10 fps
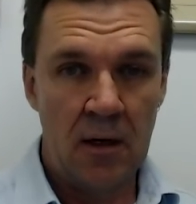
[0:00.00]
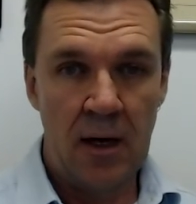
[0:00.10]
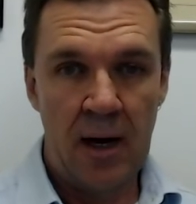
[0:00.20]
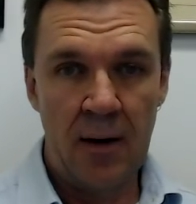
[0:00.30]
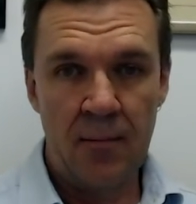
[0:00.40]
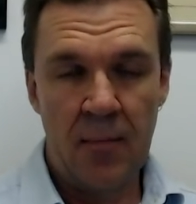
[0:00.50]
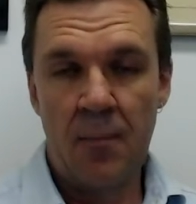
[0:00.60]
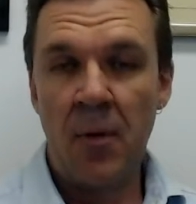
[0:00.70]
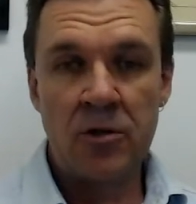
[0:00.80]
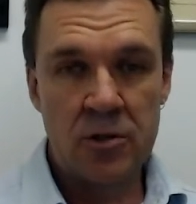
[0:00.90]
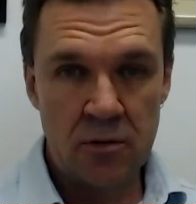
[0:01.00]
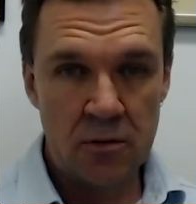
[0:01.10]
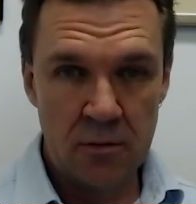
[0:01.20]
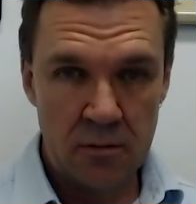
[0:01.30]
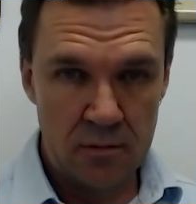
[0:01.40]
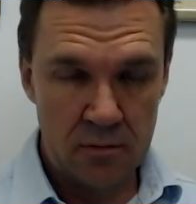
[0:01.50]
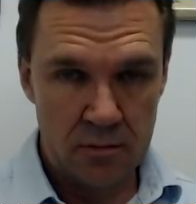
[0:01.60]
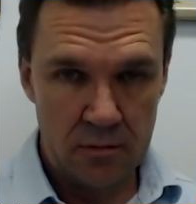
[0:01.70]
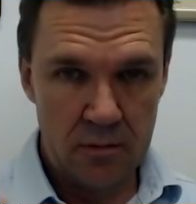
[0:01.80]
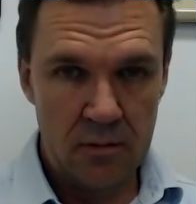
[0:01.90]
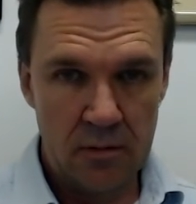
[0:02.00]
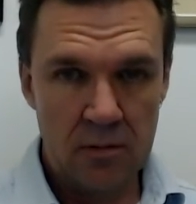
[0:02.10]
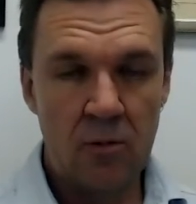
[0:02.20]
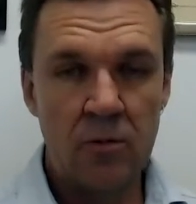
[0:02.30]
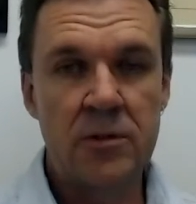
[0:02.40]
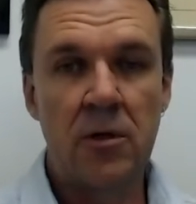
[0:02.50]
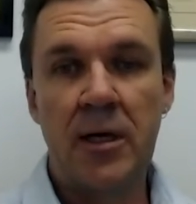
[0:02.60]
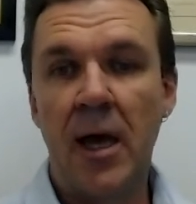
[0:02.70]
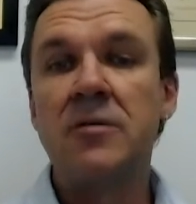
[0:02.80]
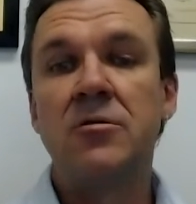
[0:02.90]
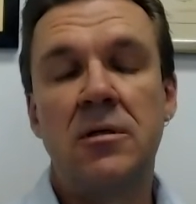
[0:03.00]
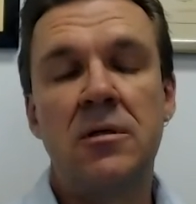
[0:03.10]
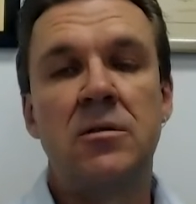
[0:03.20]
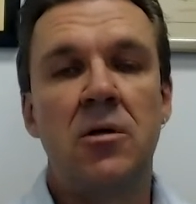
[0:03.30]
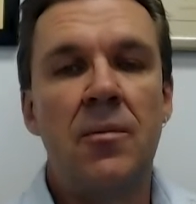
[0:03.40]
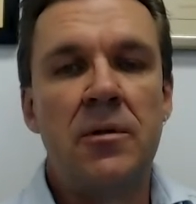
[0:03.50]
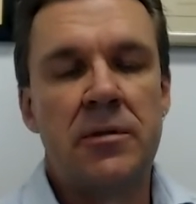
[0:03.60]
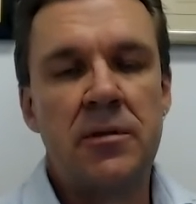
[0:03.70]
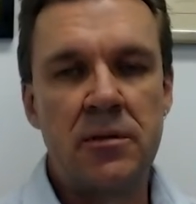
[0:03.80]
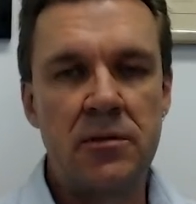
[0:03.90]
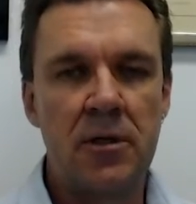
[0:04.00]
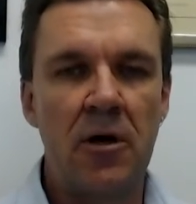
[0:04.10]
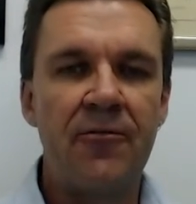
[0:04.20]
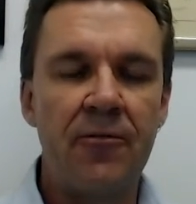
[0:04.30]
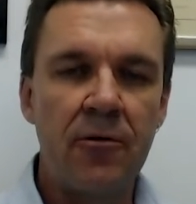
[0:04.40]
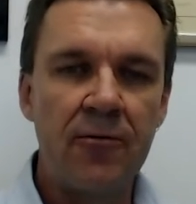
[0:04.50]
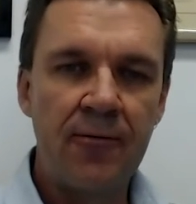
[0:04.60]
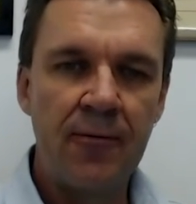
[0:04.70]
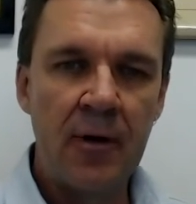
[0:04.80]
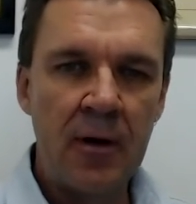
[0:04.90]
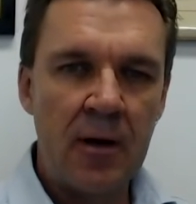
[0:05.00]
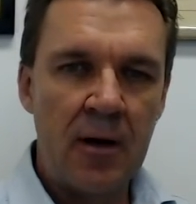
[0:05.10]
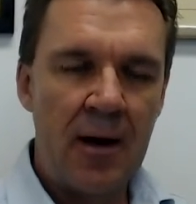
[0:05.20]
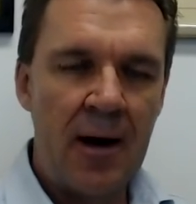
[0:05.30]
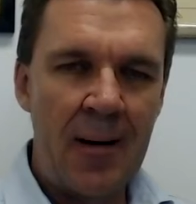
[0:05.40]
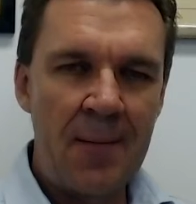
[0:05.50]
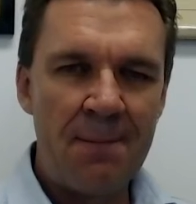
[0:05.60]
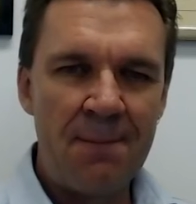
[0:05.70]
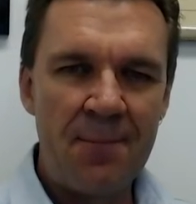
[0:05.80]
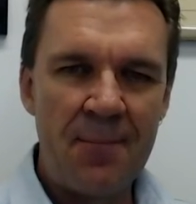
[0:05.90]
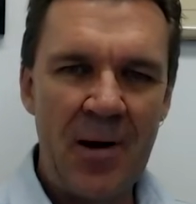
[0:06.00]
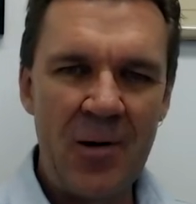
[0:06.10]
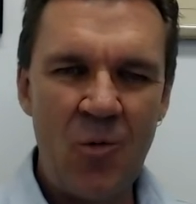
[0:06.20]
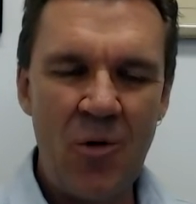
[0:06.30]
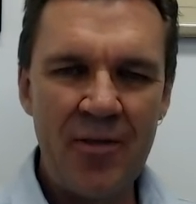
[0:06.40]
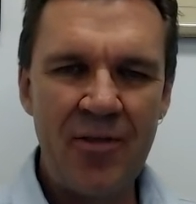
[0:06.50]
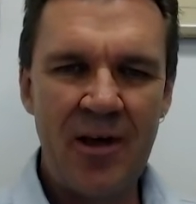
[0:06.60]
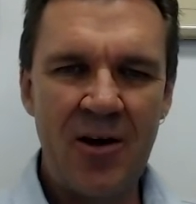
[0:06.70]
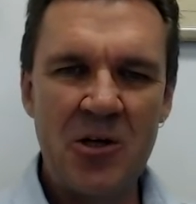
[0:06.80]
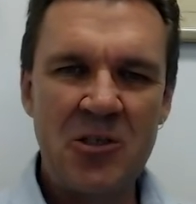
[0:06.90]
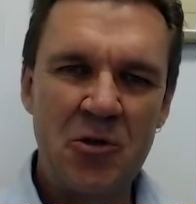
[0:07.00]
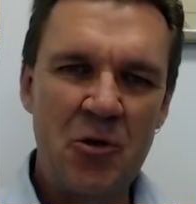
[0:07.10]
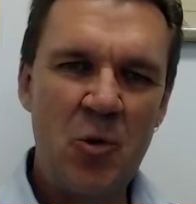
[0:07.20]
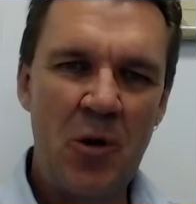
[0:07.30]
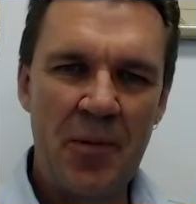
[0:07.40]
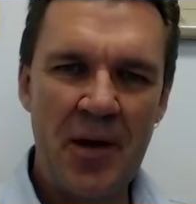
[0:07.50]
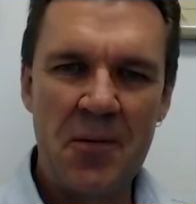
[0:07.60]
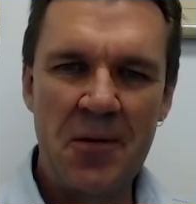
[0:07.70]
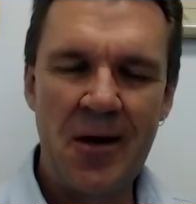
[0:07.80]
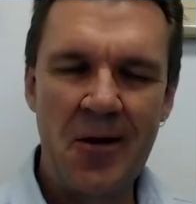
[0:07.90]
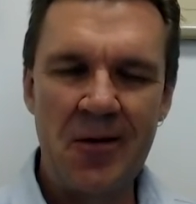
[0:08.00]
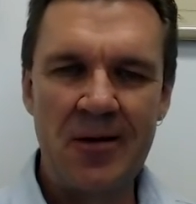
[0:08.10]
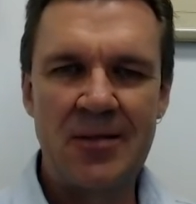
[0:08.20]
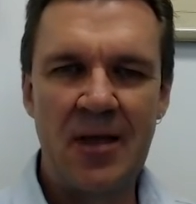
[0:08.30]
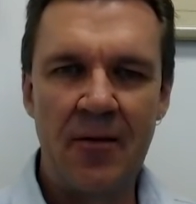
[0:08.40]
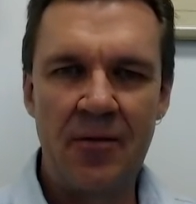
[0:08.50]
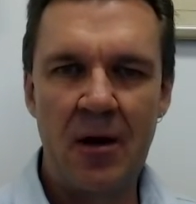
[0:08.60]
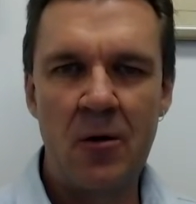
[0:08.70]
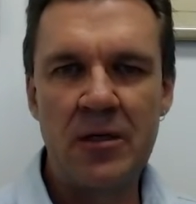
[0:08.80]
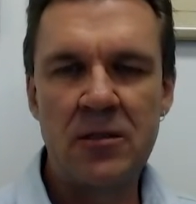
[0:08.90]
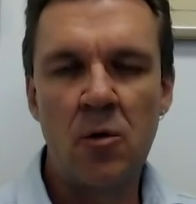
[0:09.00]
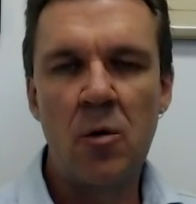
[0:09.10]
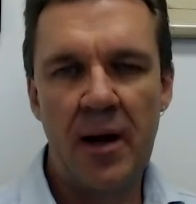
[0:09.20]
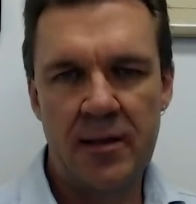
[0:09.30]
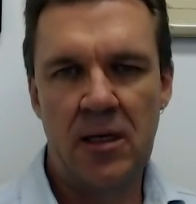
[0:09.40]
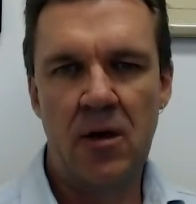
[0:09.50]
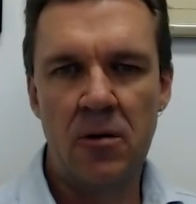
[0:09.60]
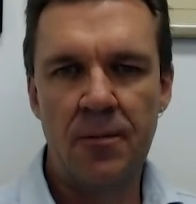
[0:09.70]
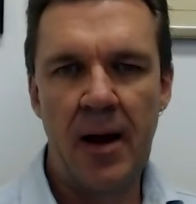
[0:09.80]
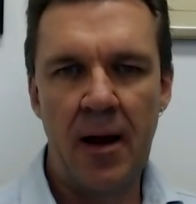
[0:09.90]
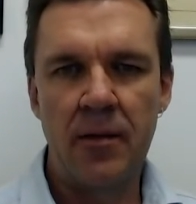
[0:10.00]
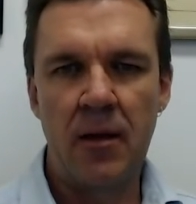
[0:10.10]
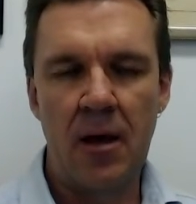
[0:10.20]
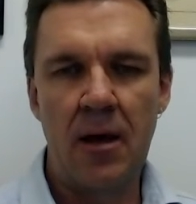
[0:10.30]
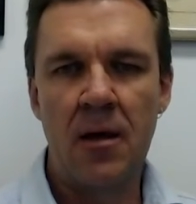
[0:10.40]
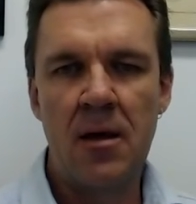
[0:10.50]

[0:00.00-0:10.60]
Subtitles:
emotional or psychiatric disturbances and so forth. But one thing I do want people to know is that there is always help out there.